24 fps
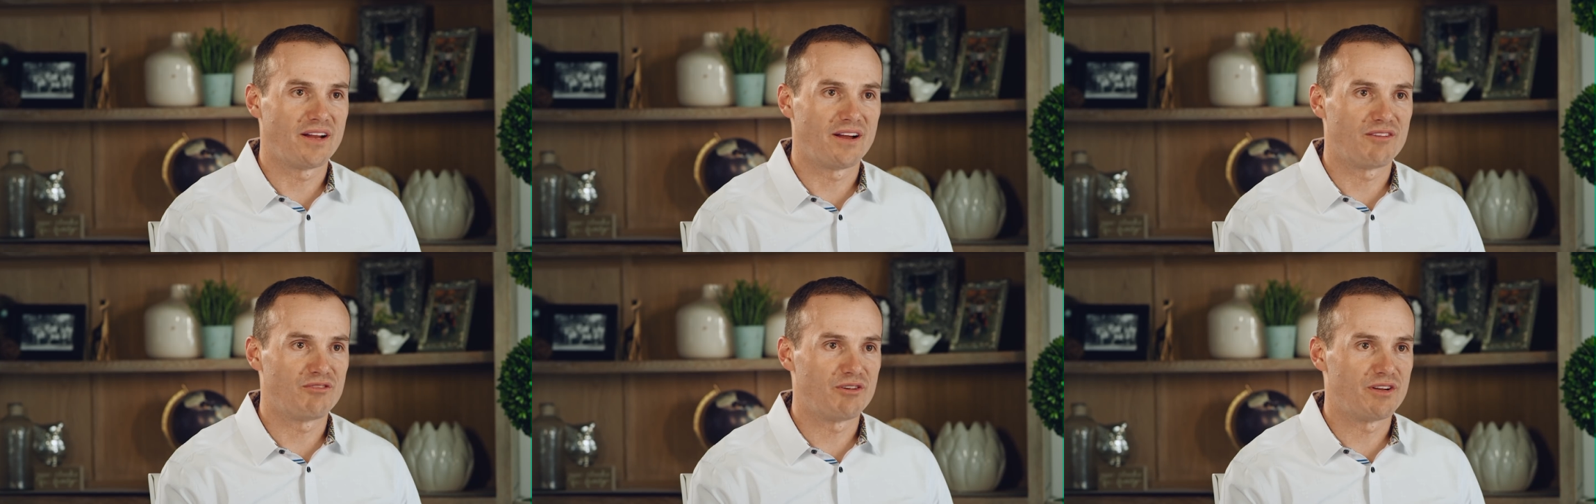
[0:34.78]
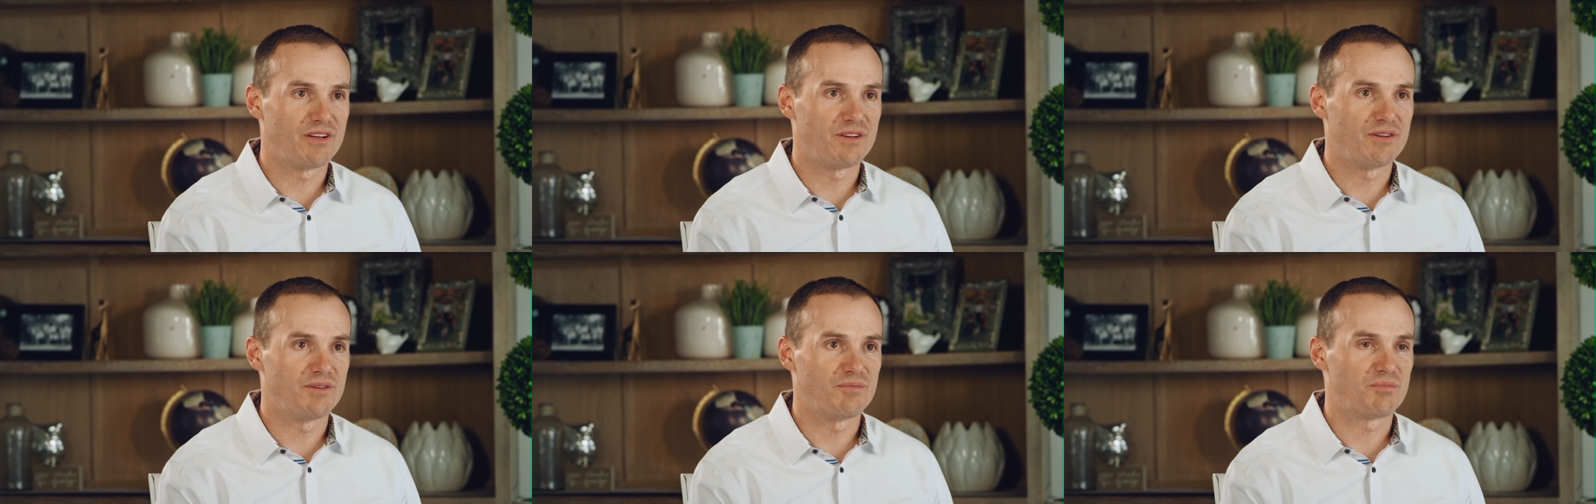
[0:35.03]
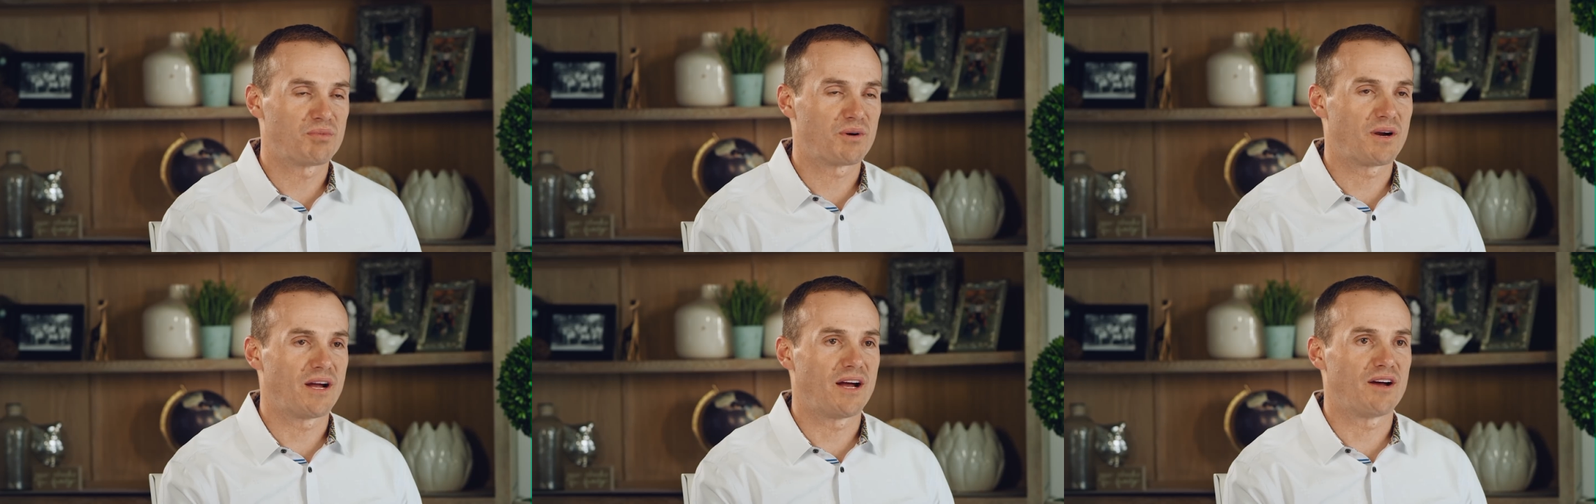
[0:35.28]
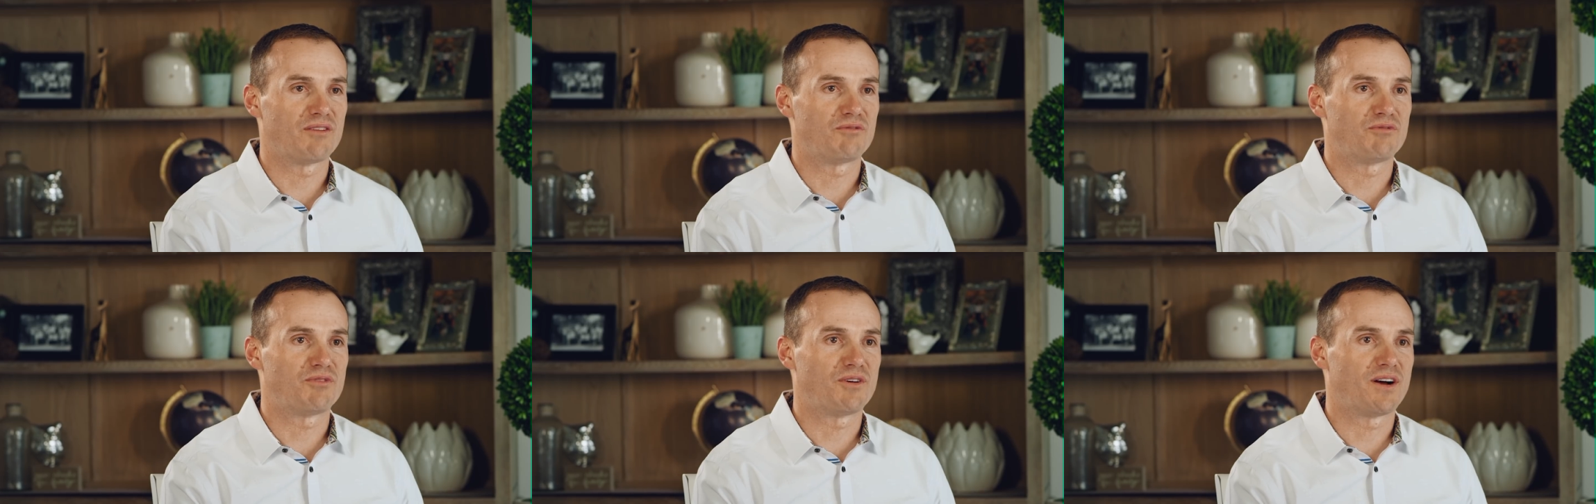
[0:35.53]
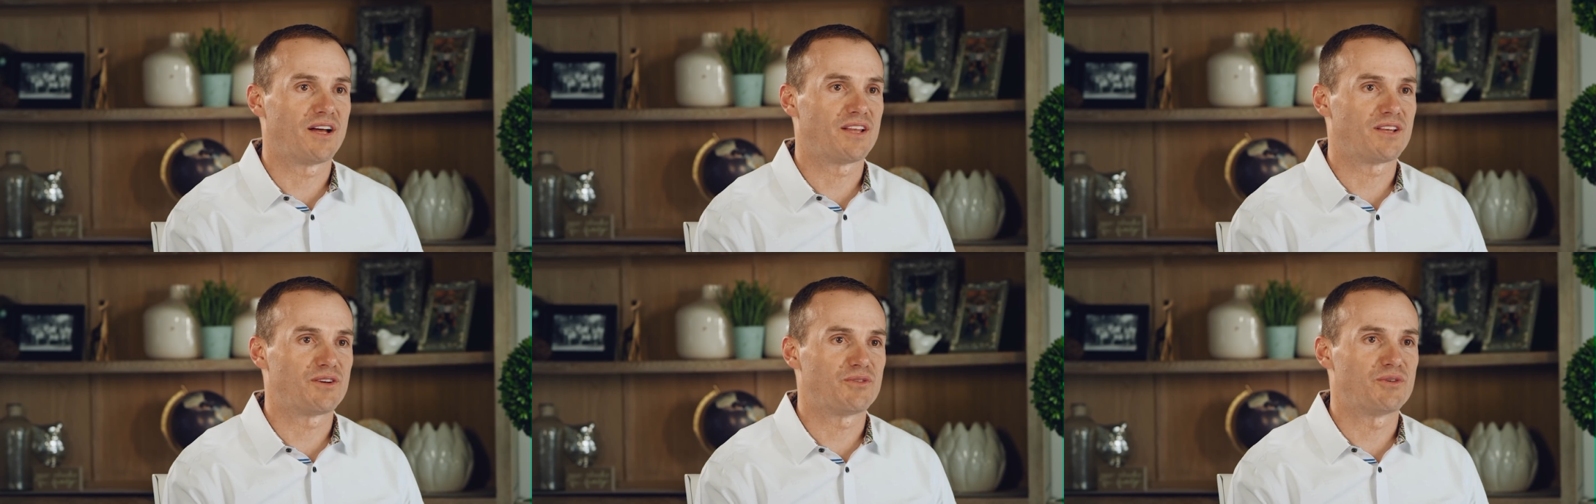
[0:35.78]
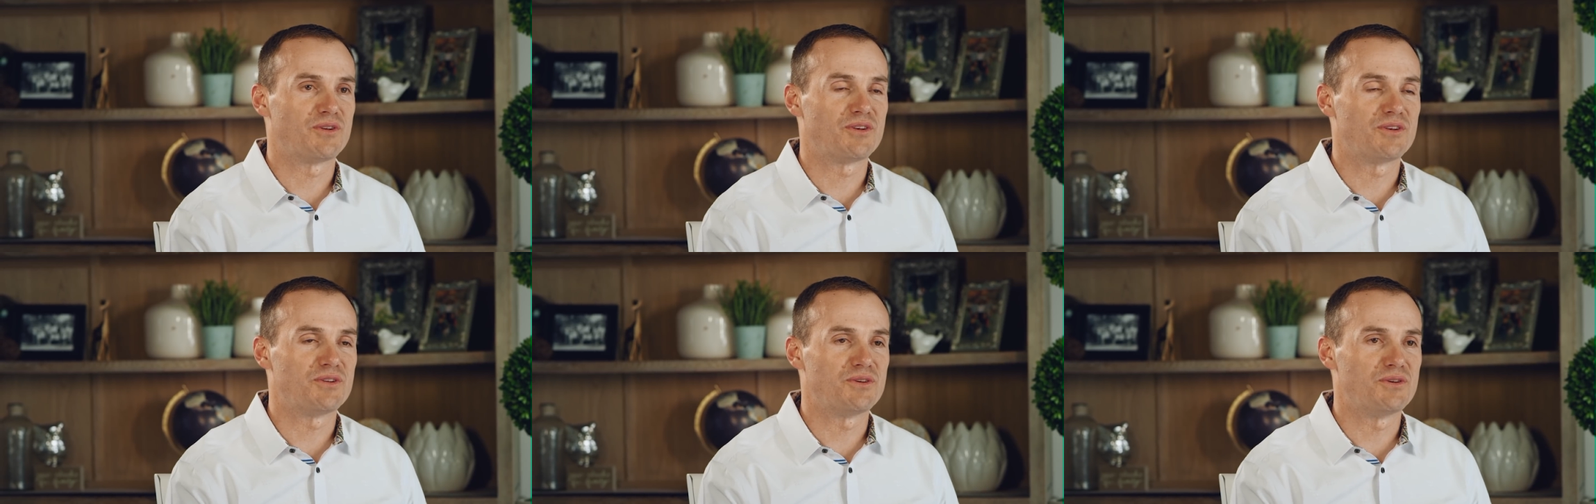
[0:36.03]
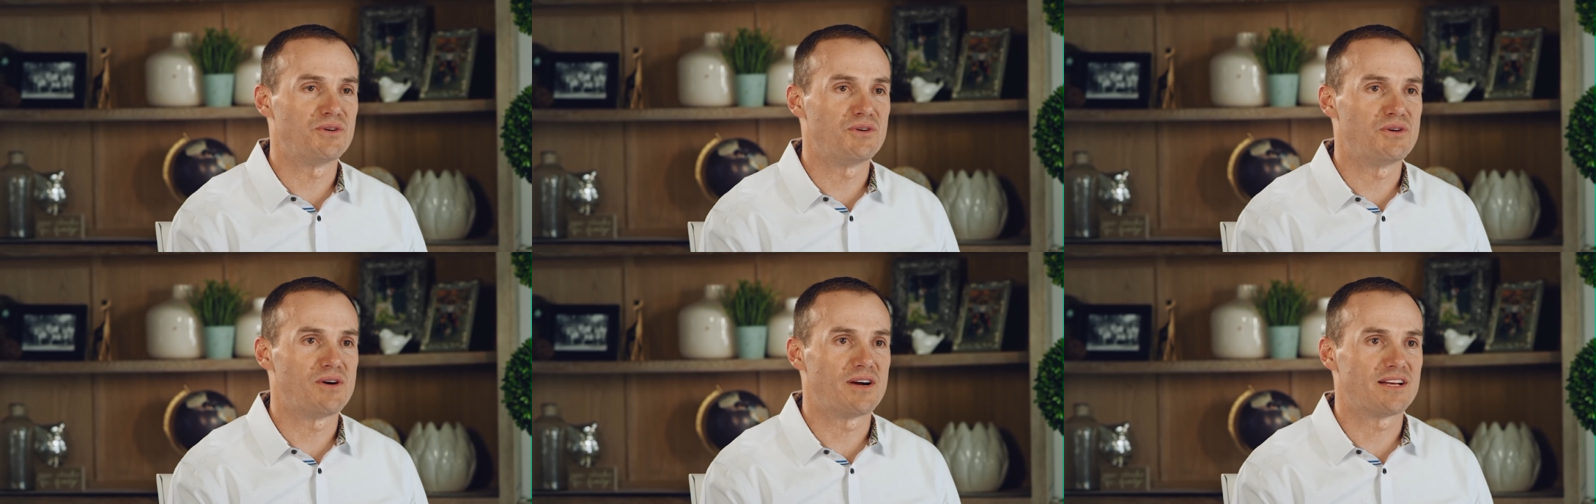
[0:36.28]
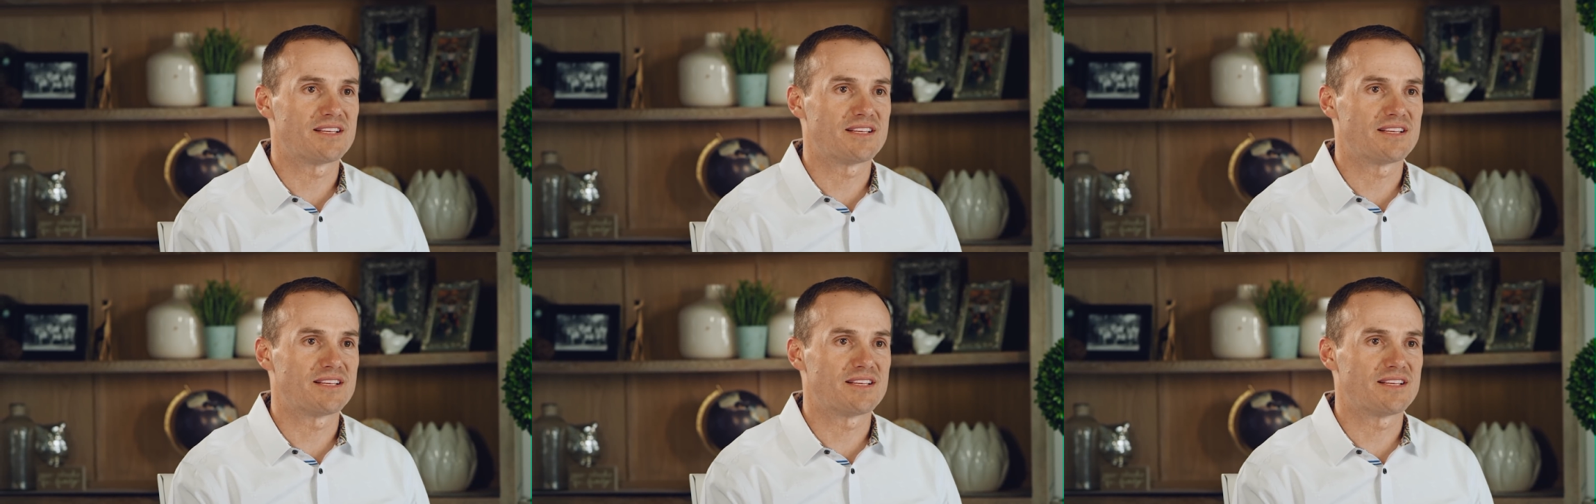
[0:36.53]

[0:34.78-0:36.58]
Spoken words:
every proud father would do.